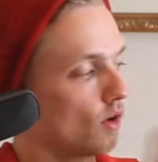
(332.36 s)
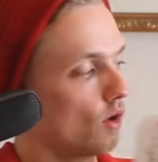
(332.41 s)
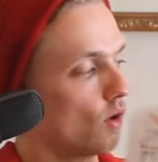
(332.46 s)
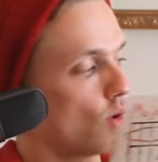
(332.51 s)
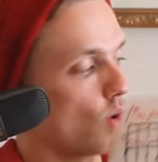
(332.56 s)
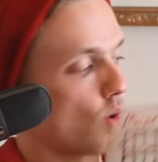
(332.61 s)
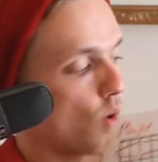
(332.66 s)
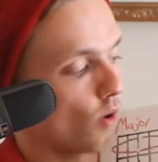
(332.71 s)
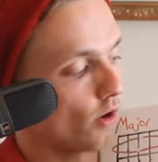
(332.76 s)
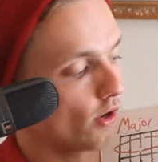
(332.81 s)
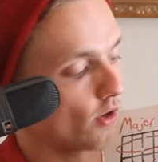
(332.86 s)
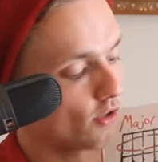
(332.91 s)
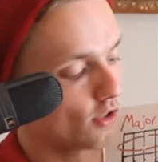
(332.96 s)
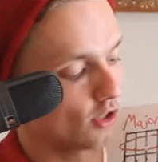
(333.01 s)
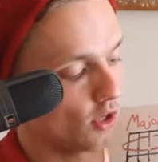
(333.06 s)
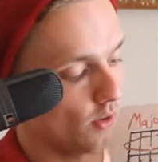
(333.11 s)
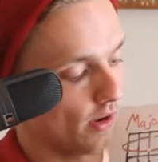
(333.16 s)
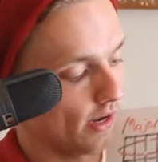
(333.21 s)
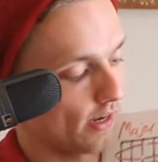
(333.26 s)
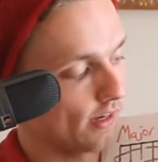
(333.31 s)
all you're
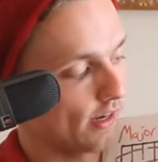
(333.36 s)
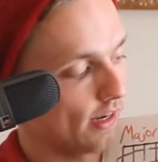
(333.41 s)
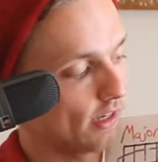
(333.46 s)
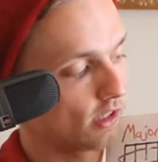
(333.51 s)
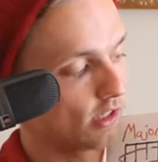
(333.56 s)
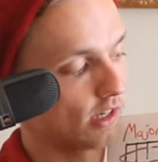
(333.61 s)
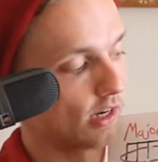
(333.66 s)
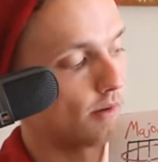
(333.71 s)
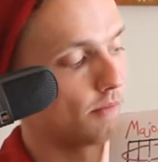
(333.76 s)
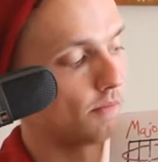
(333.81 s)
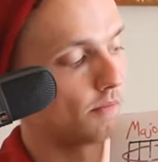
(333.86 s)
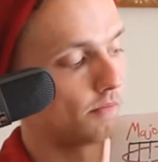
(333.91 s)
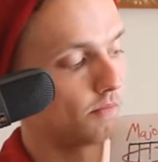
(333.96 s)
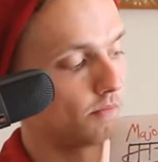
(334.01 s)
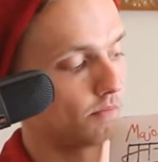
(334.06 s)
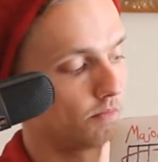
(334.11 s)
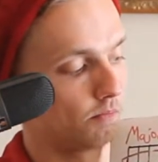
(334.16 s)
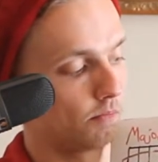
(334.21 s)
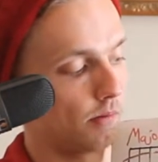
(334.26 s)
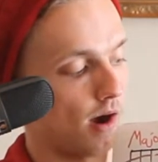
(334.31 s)
doing is going to
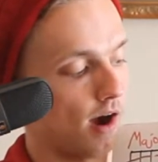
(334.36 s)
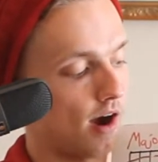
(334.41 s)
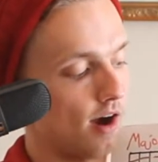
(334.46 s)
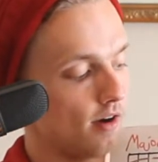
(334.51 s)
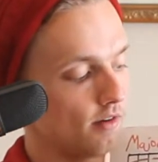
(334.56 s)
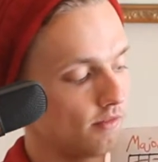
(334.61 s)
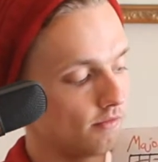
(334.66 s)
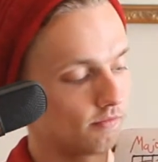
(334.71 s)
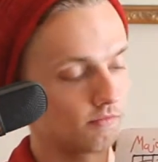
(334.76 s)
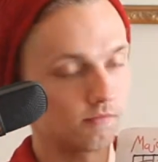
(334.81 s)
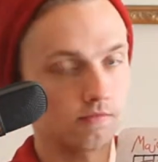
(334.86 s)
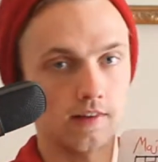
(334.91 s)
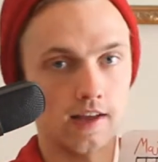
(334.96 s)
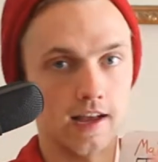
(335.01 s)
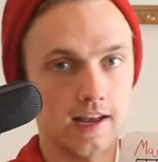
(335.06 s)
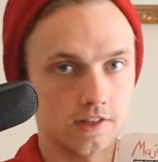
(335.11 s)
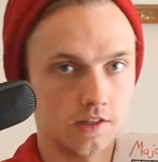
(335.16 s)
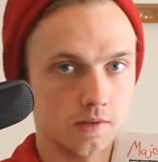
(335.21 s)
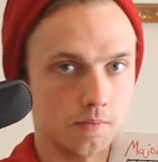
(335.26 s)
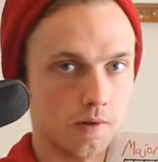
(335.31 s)
bar,
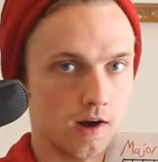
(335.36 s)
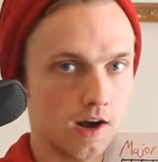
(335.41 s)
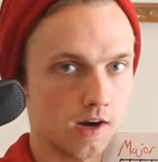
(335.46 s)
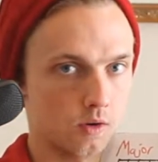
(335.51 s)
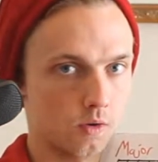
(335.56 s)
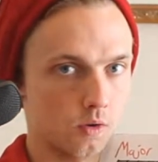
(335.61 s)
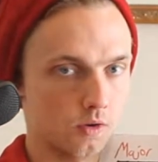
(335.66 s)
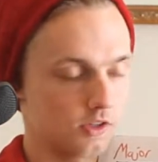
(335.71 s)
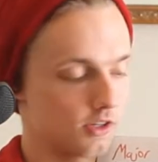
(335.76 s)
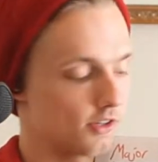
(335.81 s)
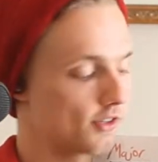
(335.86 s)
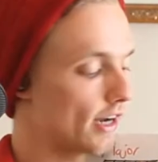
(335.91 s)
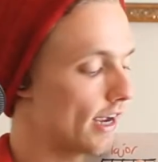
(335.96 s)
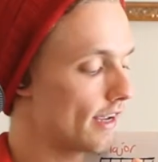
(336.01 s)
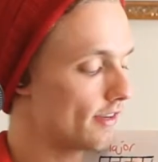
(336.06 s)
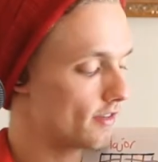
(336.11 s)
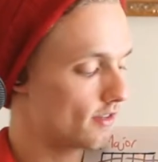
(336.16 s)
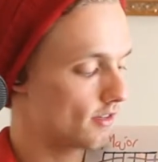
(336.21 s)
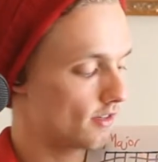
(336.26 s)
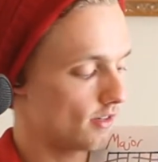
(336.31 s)
as the bar chord
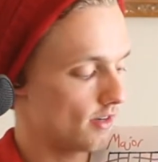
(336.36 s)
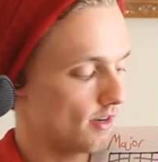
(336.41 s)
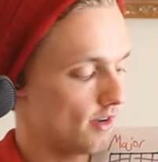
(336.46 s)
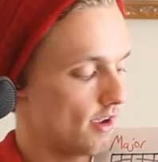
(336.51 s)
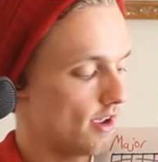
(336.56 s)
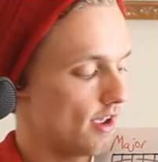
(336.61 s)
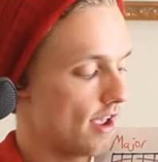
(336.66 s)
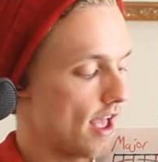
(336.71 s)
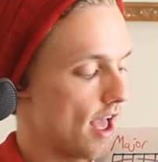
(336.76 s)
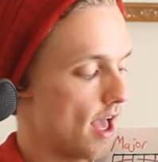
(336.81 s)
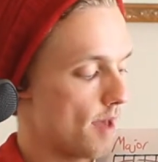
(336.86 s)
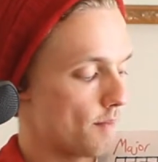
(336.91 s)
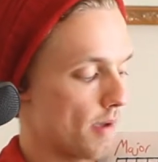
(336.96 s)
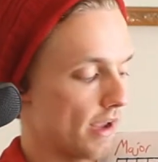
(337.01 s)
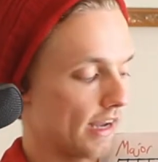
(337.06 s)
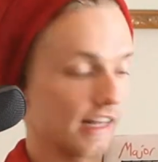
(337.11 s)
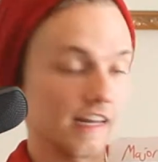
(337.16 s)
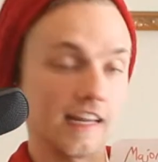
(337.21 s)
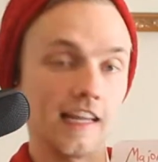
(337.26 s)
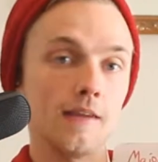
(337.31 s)
suggests, and
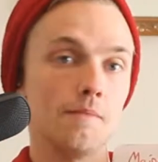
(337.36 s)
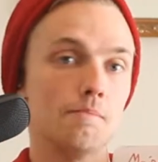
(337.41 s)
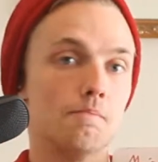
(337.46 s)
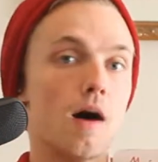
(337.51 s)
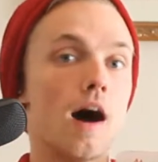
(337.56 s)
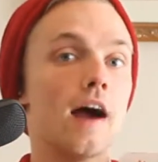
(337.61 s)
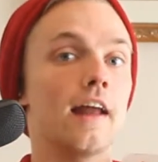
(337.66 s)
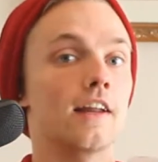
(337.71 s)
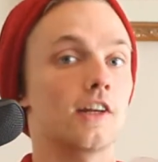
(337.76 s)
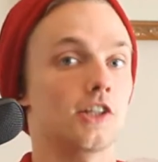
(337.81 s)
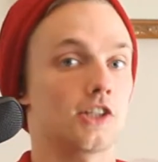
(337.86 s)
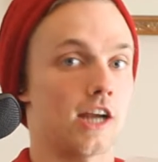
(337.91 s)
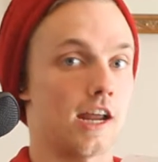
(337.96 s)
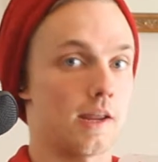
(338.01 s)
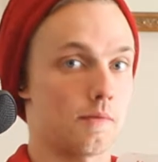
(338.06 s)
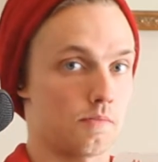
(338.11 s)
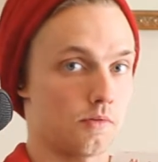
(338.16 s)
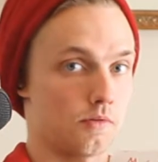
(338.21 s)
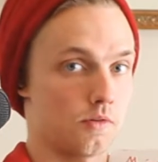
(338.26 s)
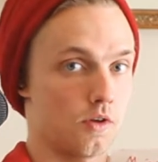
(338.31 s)
make an E minor
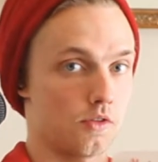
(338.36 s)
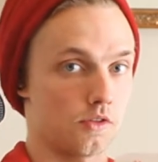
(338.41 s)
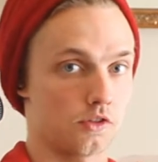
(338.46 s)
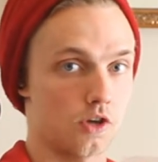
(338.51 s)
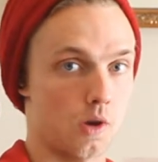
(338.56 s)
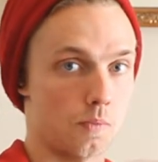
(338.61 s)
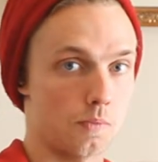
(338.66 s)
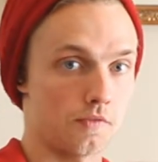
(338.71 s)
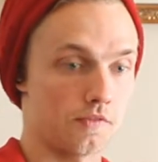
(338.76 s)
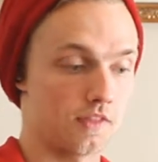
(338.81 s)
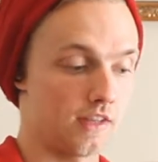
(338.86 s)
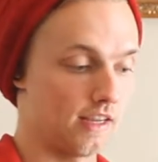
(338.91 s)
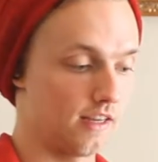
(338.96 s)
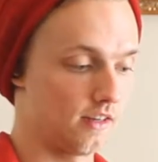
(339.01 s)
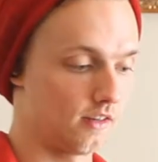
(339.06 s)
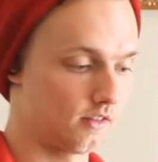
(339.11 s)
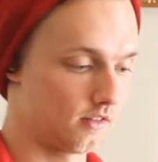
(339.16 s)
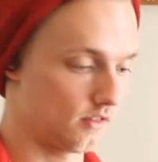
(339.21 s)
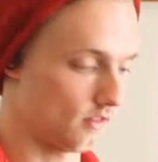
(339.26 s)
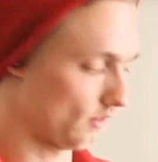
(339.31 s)
shape on top of the
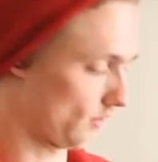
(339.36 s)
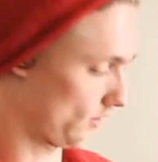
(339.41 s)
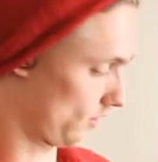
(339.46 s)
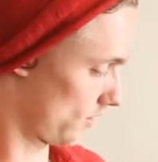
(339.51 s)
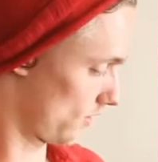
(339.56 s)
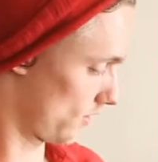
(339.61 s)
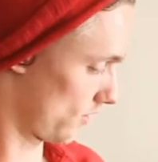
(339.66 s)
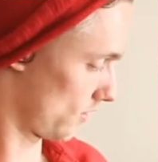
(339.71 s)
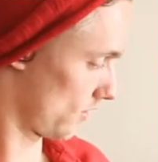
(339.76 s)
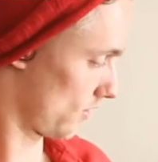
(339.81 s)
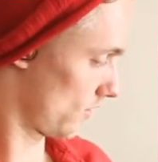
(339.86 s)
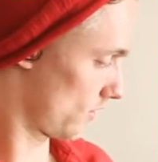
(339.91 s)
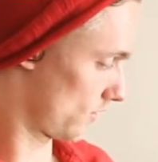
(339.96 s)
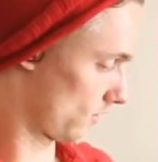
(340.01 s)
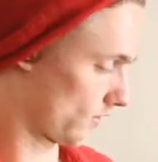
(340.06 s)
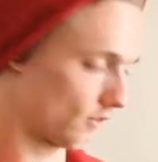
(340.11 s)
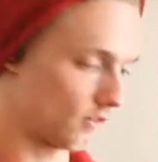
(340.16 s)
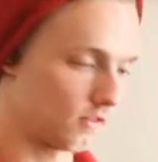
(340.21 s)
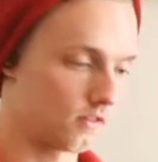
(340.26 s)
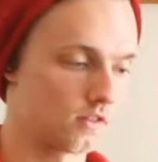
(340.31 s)

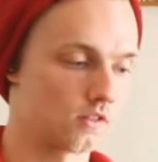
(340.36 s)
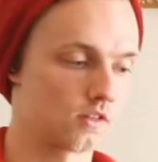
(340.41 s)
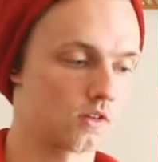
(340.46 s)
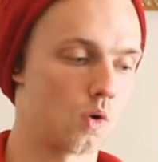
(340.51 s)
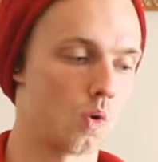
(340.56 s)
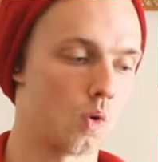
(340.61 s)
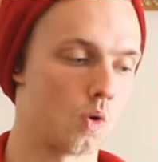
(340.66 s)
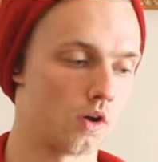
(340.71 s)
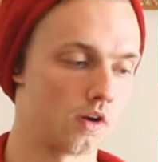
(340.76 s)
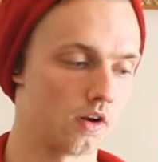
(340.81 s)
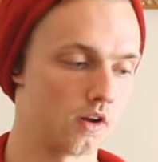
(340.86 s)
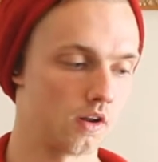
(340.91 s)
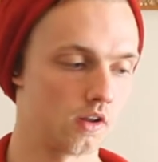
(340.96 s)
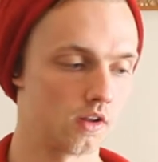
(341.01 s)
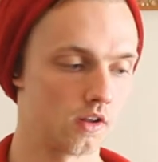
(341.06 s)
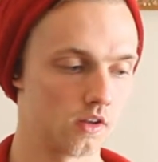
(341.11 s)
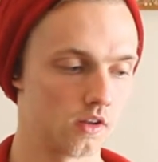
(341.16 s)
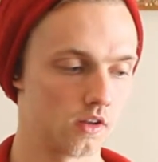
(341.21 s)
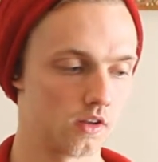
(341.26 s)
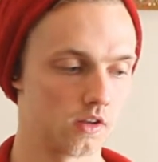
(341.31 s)
chord.
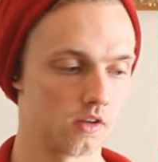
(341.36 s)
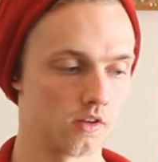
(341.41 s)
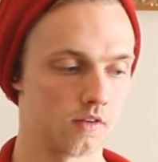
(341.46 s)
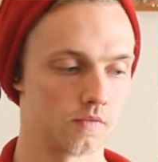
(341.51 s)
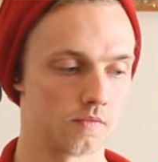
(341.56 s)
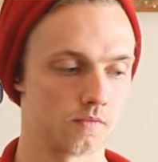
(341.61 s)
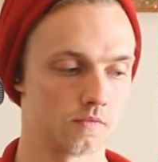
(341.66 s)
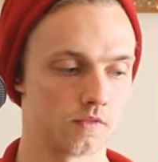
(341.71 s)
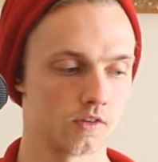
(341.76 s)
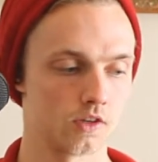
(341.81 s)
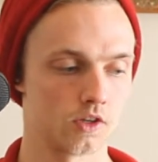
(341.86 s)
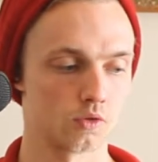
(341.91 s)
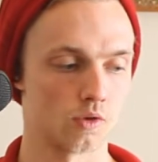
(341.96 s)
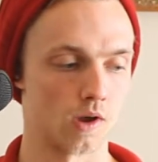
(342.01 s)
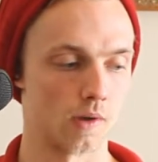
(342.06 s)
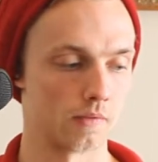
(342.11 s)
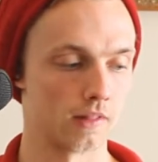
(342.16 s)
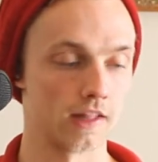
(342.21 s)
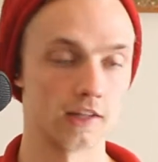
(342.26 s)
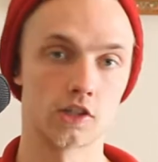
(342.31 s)
So
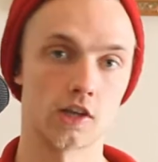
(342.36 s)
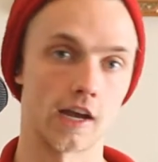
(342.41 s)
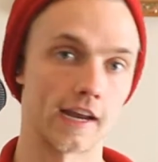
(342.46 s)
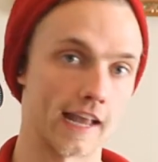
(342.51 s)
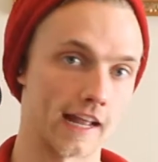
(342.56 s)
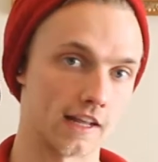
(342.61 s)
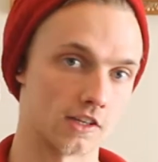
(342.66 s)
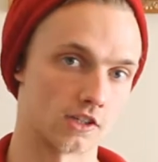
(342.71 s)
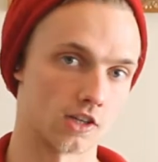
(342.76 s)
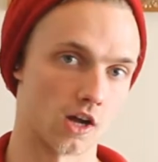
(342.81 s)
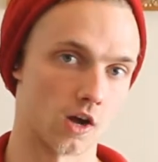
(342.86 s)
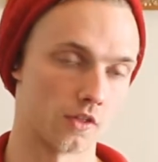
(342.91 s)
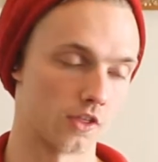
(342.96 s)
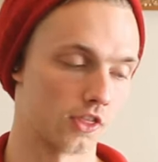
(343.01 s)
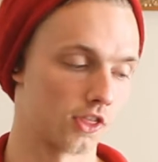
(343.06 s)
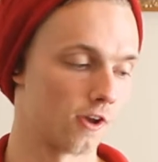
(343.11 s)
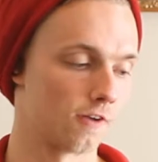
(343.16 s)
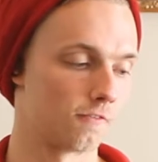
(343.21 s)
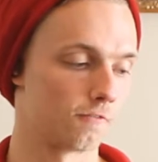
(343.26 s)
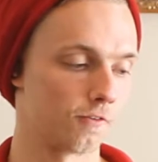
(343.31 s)
let's again start on
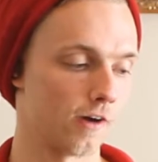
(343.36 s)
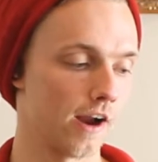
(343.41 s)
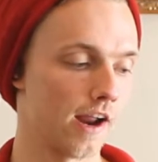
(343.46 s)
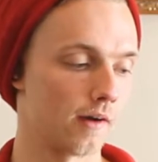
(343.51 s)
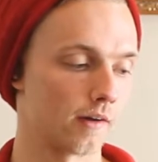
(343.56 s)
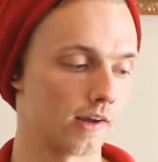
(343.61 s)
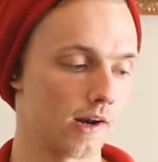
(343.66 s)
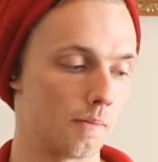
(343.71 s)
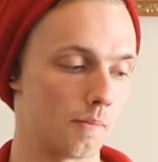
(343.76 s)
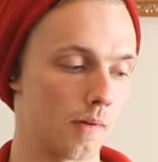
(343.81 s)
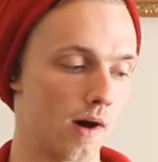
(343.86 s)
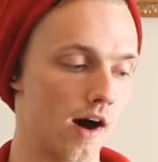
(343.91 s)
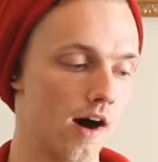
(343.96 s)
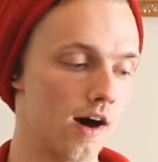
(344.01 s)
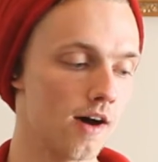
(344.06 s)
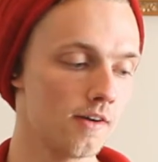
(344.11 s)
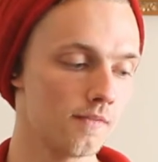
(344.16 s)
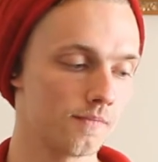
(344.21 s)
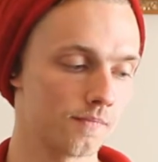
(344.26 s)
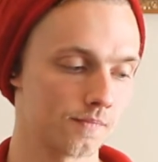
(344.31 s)
the 3rd fret. I'm going to
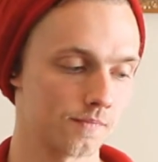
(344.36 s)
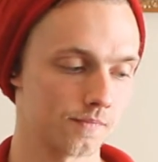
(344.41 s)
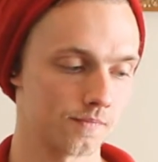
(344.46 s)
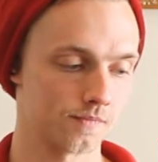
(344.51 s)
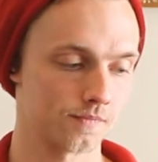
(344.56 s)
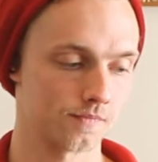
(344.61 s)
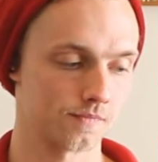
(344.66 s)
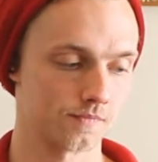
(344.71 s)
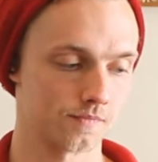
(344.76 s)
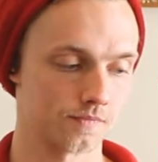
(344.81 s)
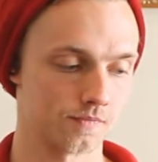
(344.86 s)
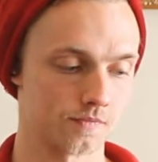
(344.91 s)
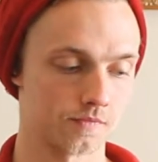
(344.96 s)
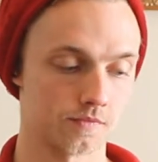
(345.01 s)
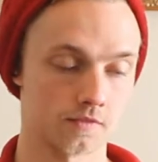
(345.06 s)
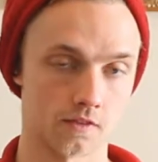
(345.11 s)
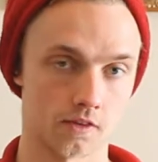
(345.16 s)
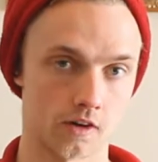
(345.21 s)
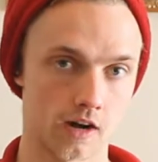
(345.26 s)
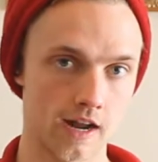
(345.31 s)
bar,
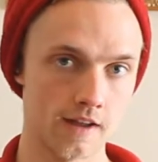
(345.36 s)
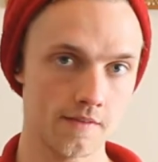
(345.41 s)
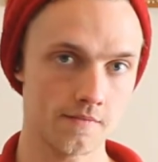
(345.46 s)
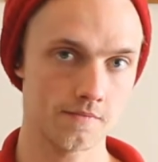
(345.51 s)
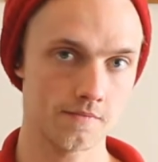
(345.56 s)
right?